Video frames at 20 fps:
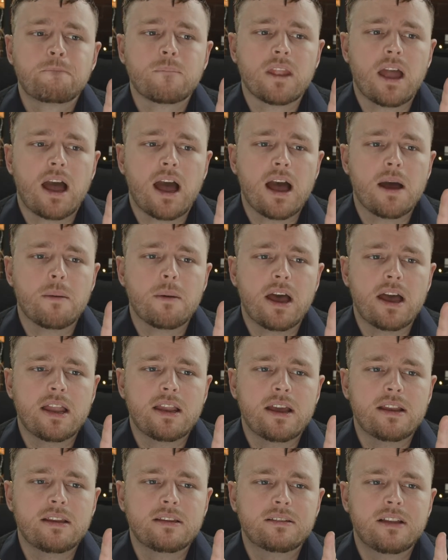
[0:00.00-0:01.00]

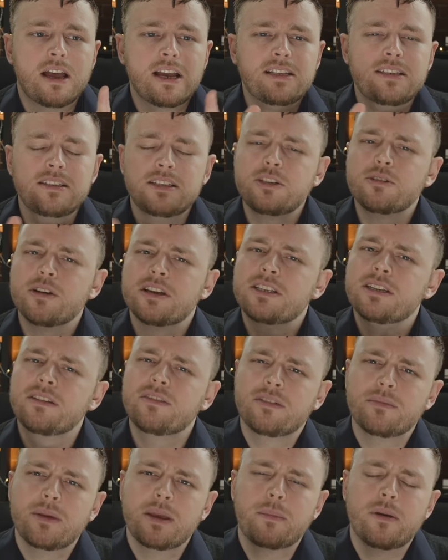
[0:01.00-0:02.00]
And lighting's interesting
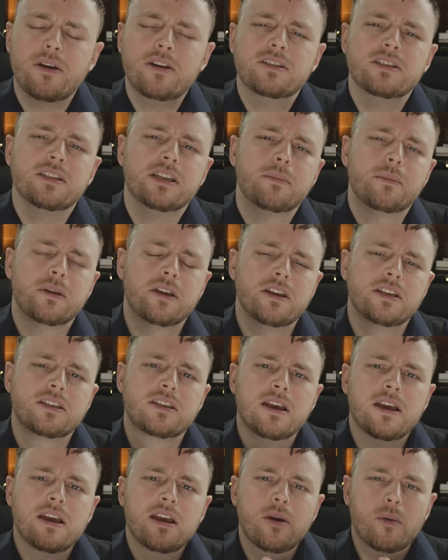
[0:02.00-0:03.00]
for me personally because
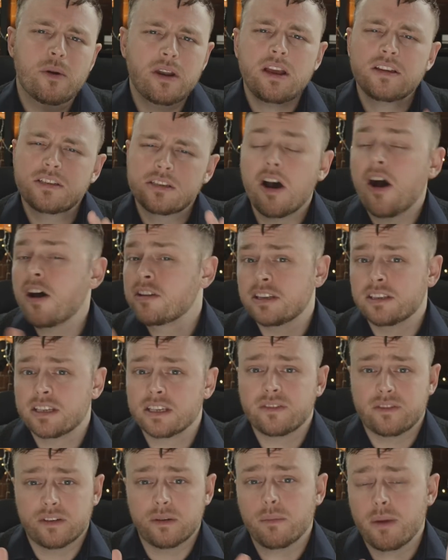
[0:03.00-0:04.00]
when I started
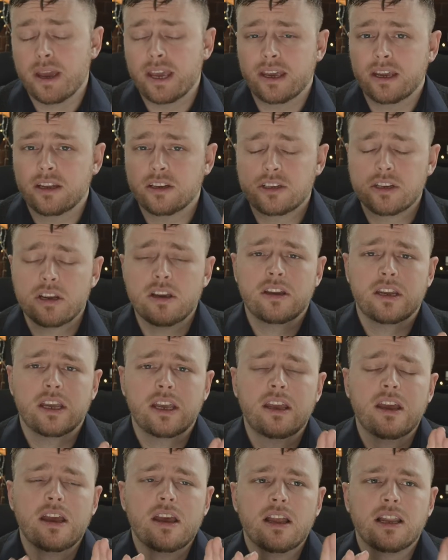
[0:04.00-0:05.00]
this filmmaking
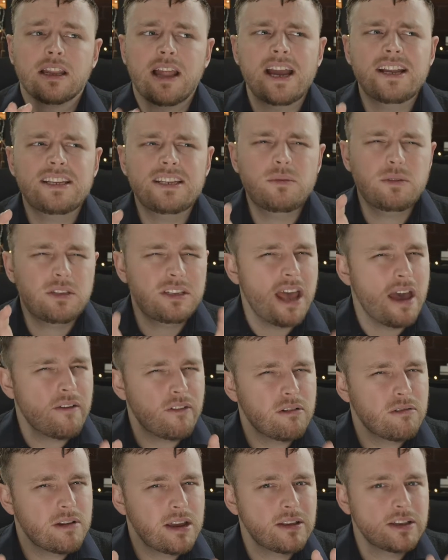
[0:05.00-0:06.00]
journey, lighting was
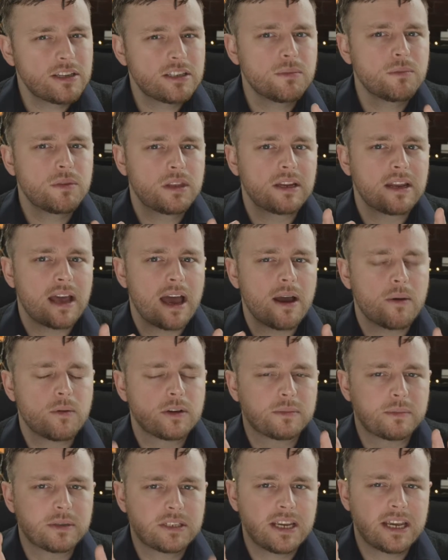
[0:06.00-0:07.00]
never really something that I
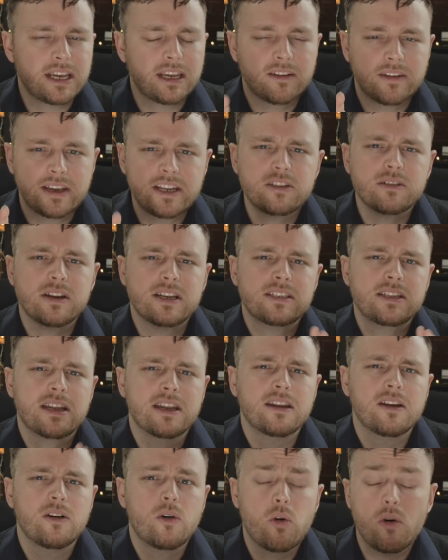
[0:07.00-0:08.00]
was particularly
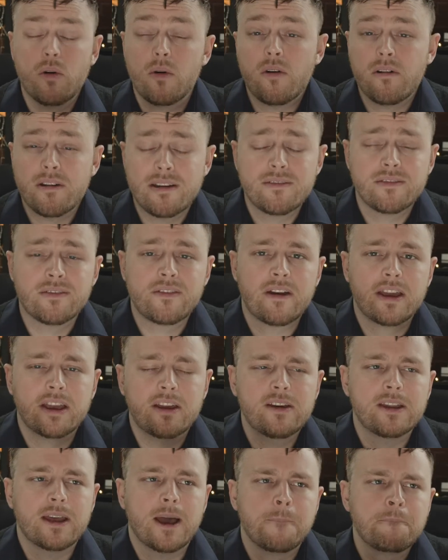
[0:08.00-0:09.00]
interested in or even very
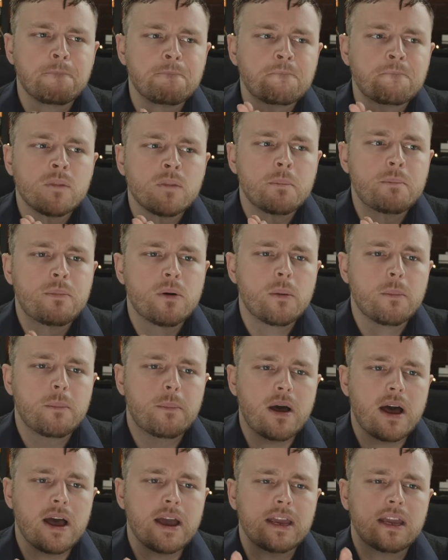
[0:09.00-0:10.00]
good at. But
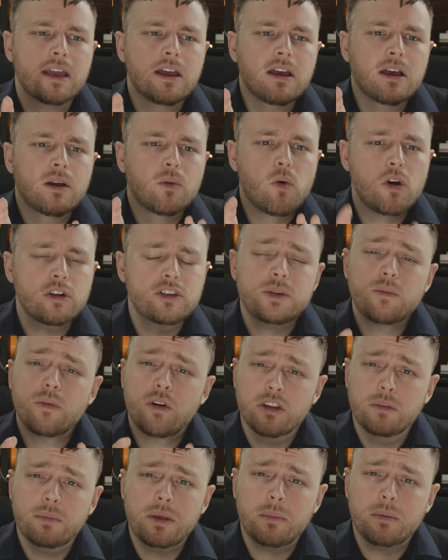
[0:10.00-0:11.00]
by watching what
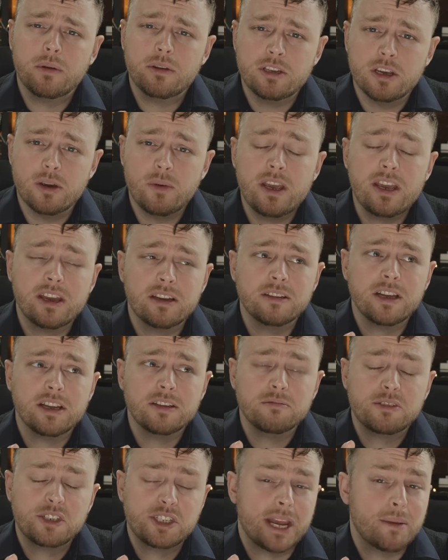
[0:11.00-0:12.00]
other people are doing
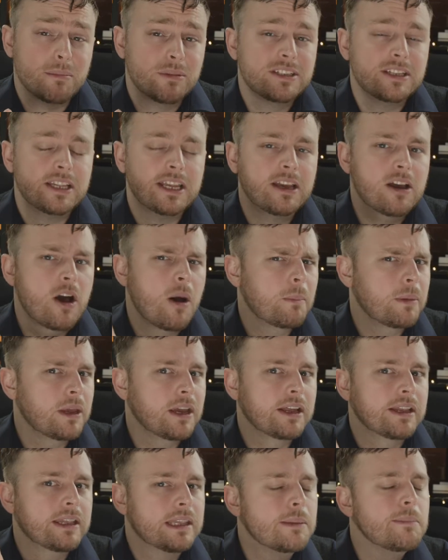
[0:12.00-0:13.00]
and shamelessly
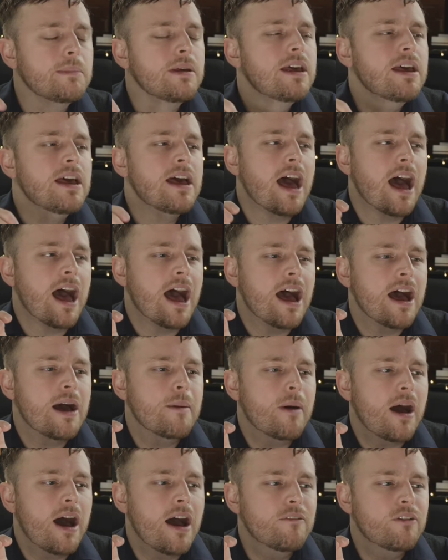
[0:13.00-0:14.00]
copying them,
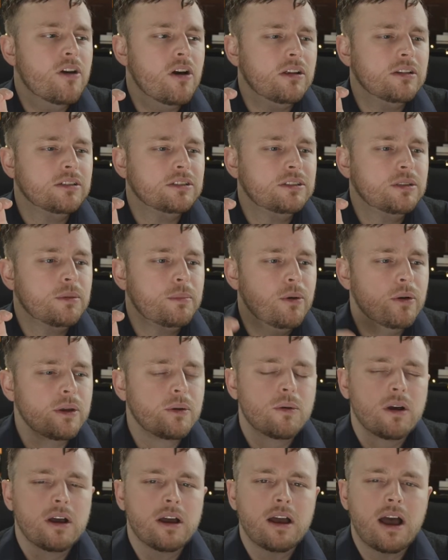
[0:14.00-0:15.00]
I've got to a point
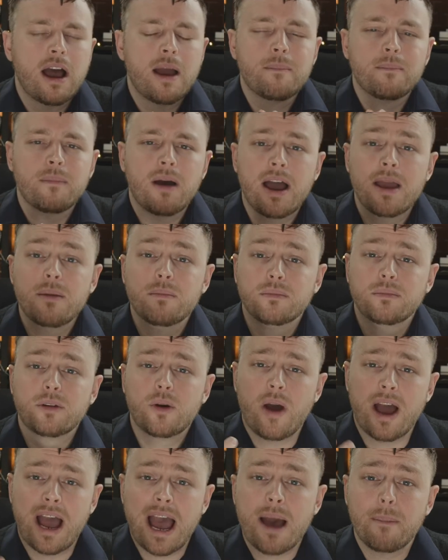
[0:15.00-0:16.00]
where I'm
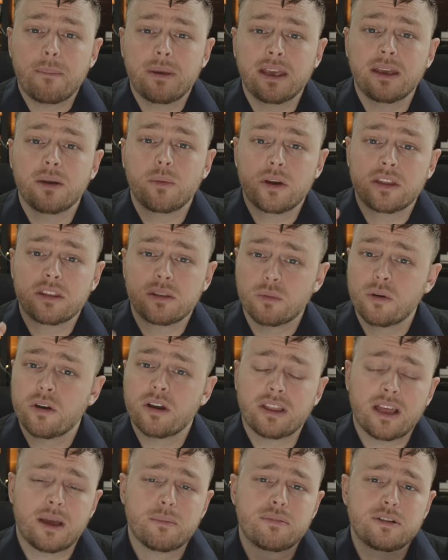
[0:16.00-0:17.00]
quite happy with the
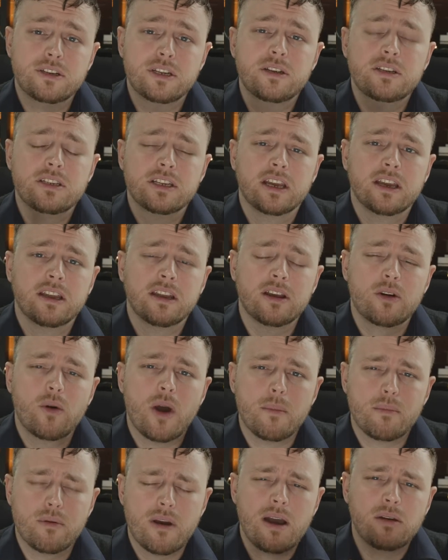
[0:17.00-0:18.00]
work that I'm producing and I'm
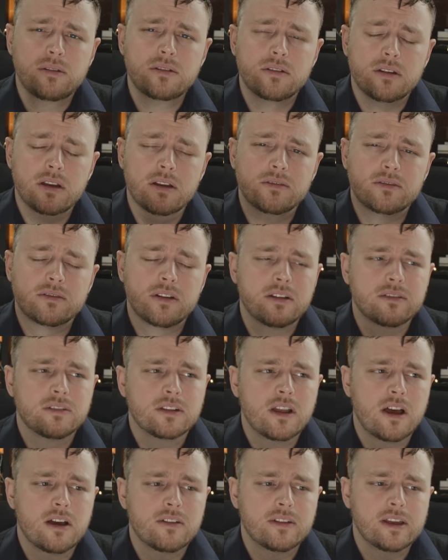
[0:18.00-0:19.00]
quite proud of a
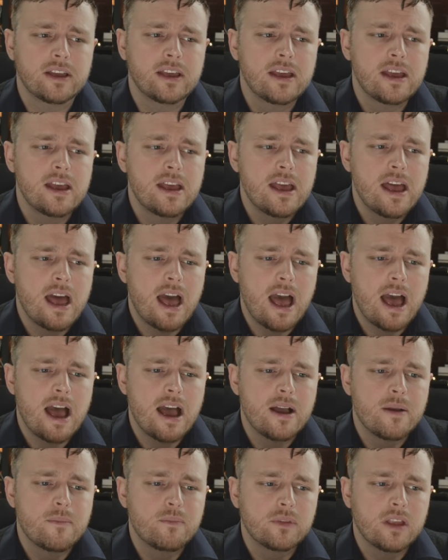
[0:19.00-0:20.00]
lot of it.
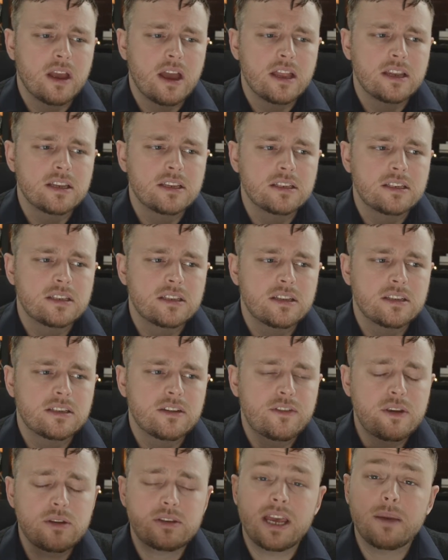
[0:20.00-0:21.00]
And there's a
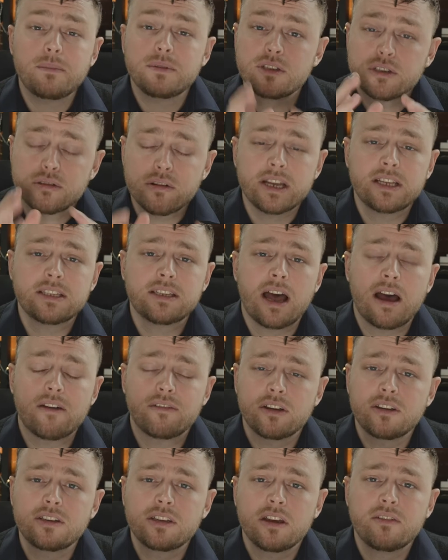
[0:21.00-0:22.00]
few tips and tricks that I've
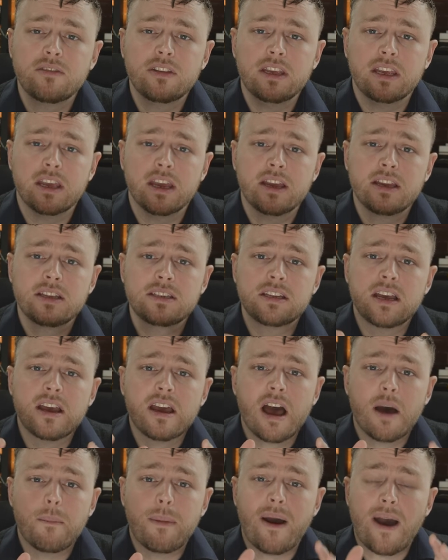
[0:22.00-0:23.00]
learned over the years
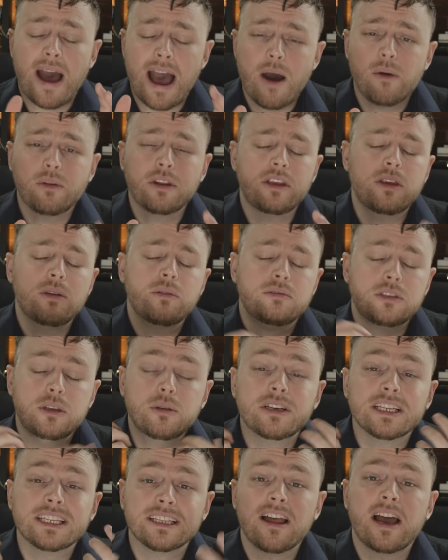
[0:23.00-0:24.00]
about how that you
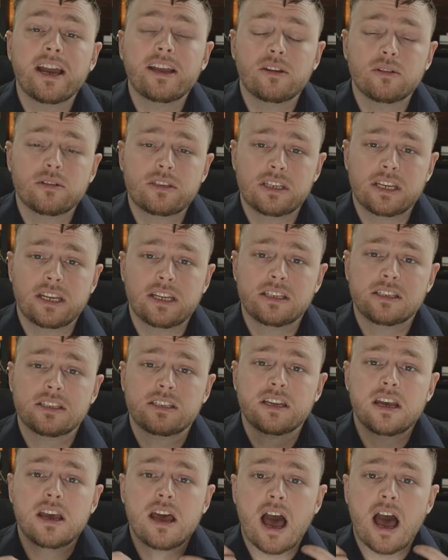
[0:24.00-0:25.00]
can light your scenes